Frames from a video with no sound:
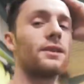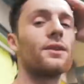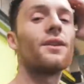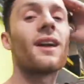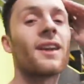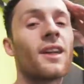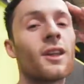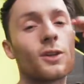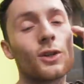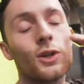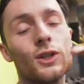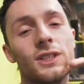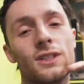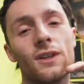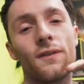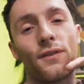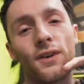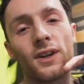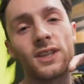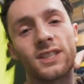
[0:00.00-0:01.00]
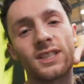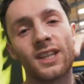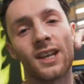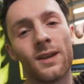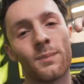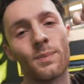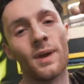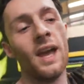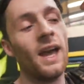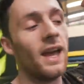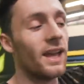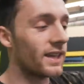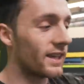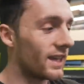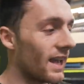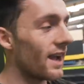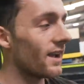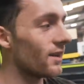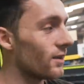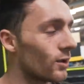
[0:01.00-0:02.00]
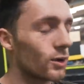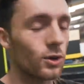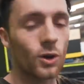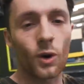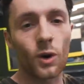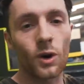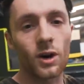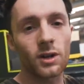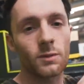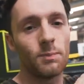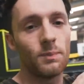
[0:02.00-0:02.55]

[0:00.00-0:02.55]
So that concludes the first tip. Get your cork,